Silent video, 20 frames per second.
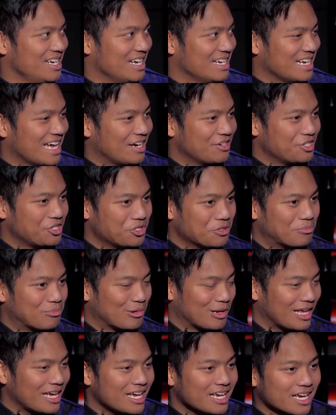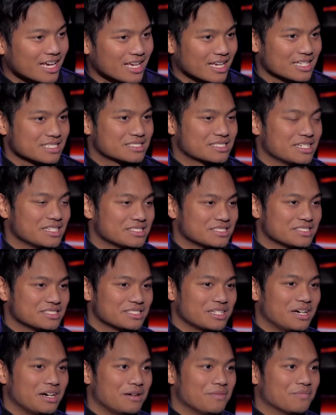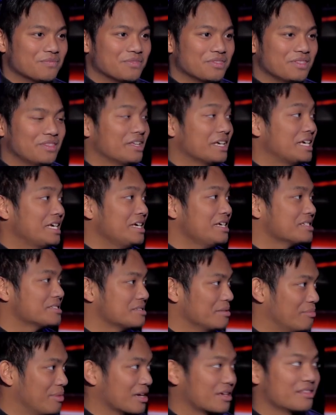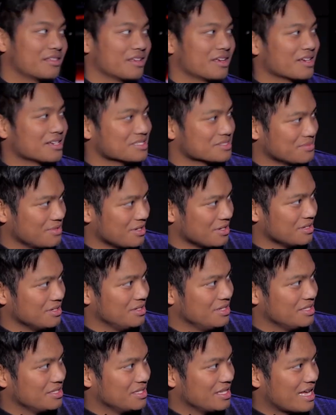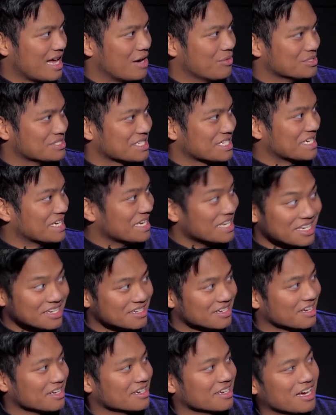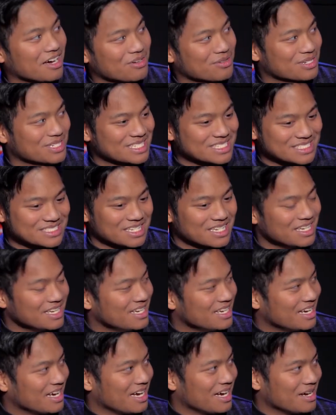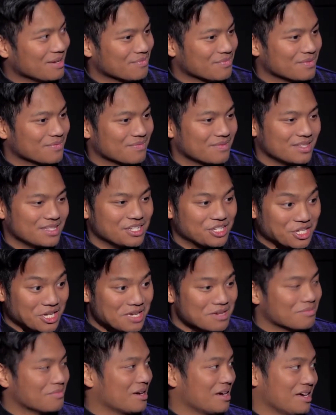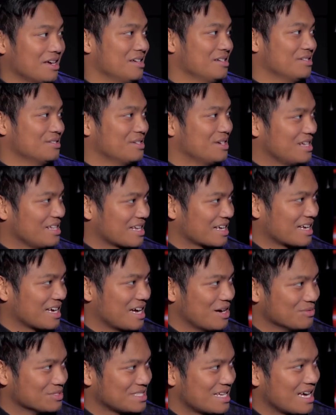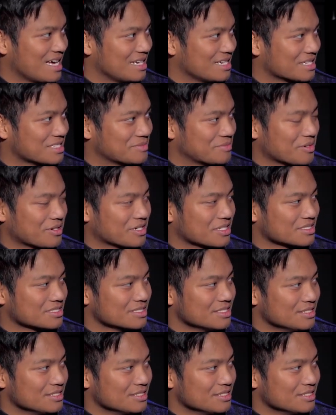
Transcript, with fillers: And how did you play? I guess because um, the heat's a big thing as well. How was the heat, and how was um, the gym? I, like how was that experience?